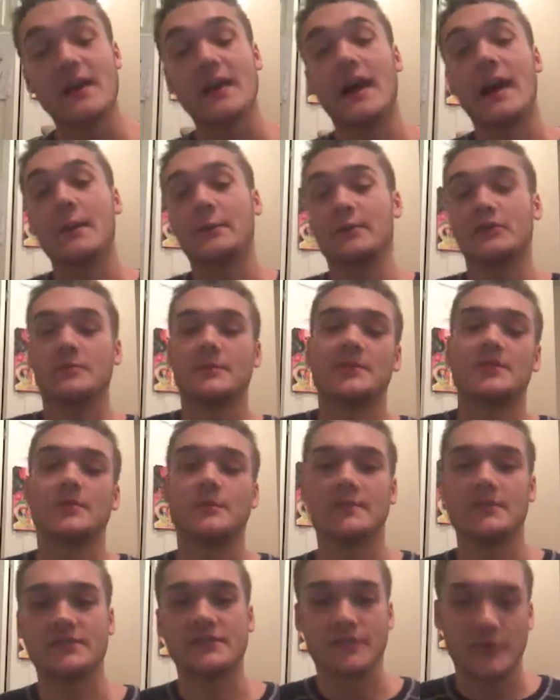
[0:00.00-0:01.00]
I'm going to be
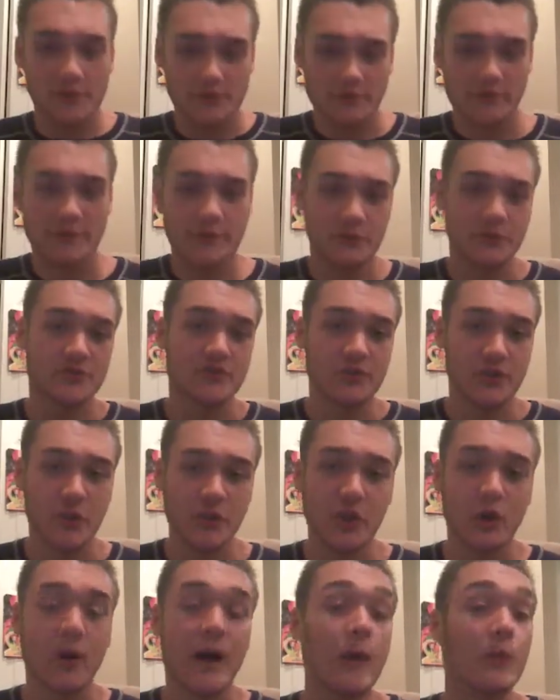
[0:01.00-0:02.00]
doing this first review
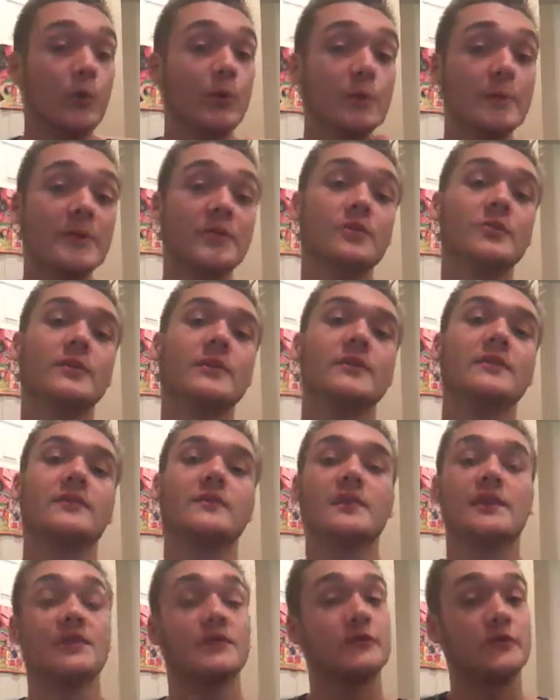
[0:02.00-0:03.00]
solo. I will be doing
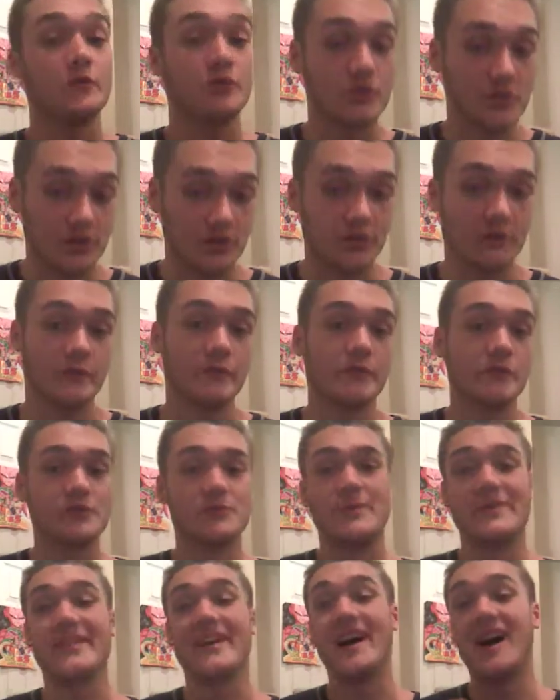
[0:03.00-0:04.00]
in the future
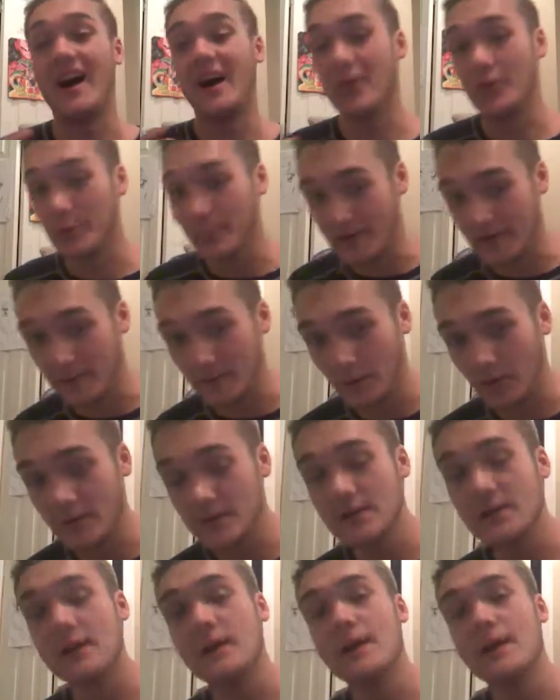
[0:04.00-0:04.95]
reviews with other people,